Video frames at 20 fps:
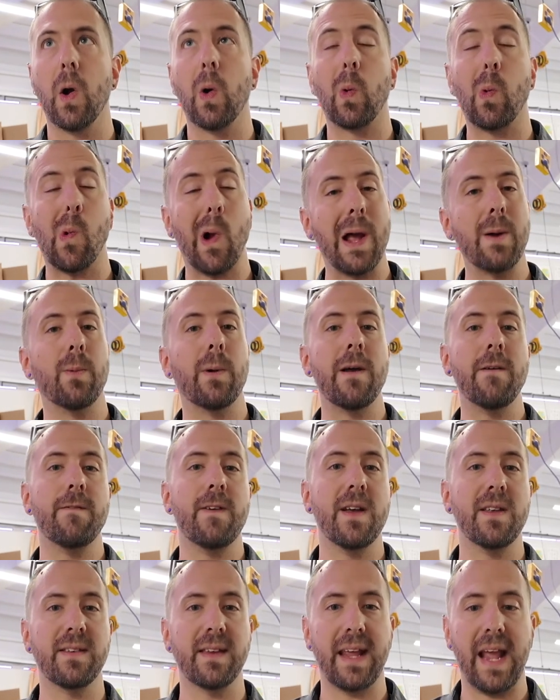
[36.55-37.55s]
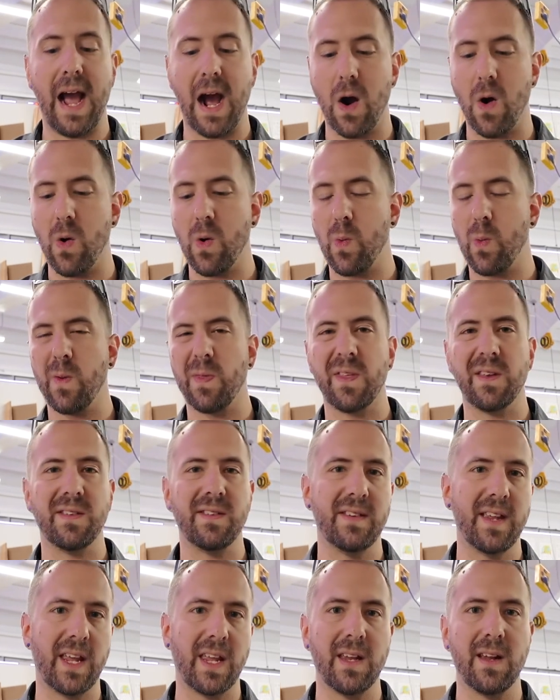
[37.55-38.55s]
right way facing out with the
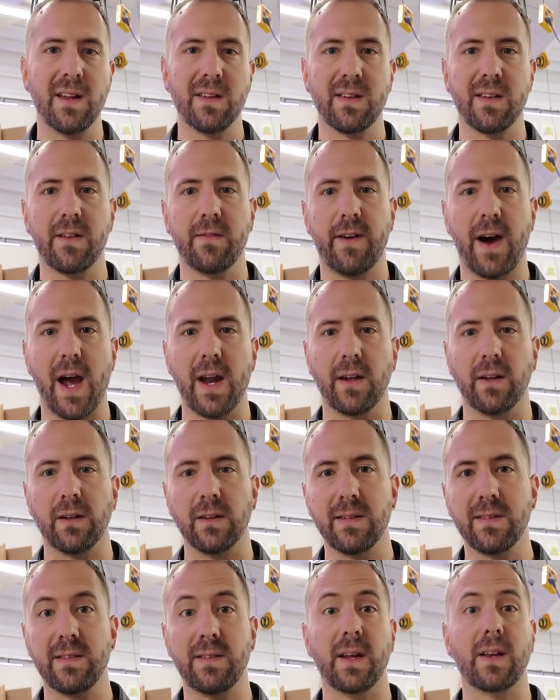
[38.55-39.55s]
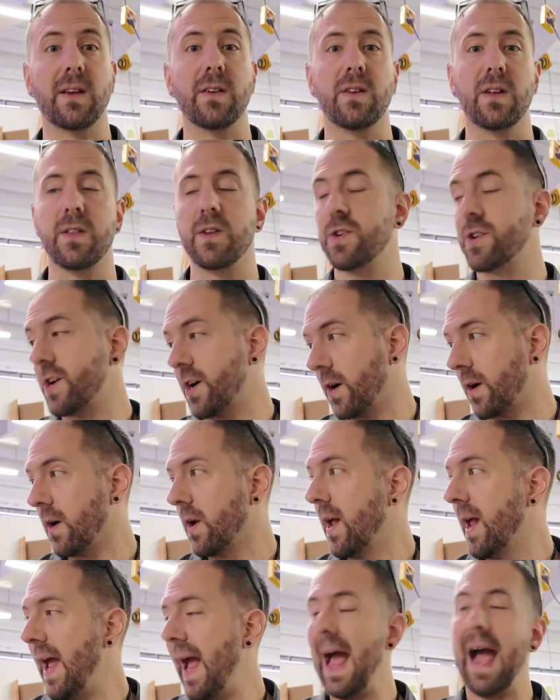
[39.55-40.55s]
stickiness of the vinyl sticking to the shirt
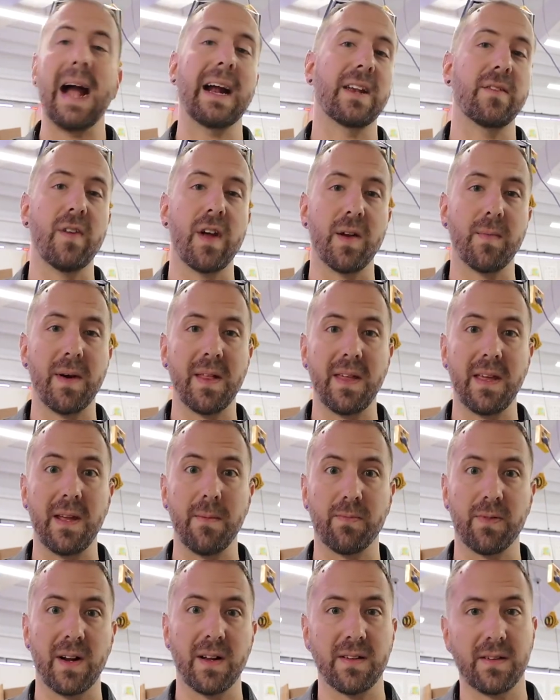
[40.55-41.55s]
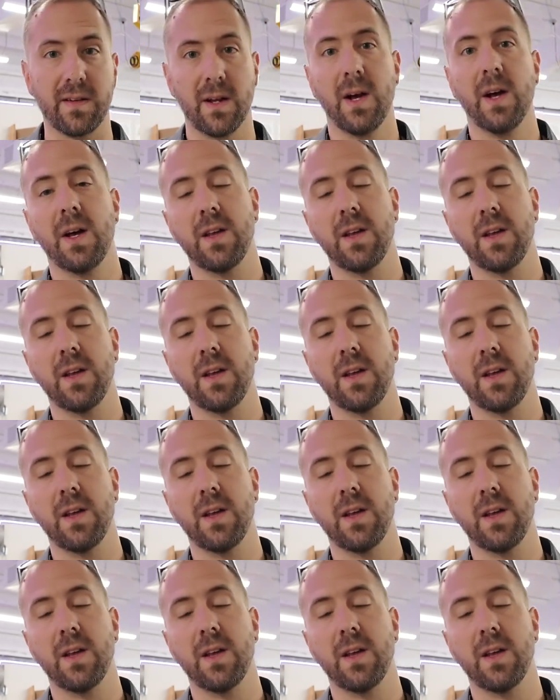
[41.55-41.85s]
activated by the heat press.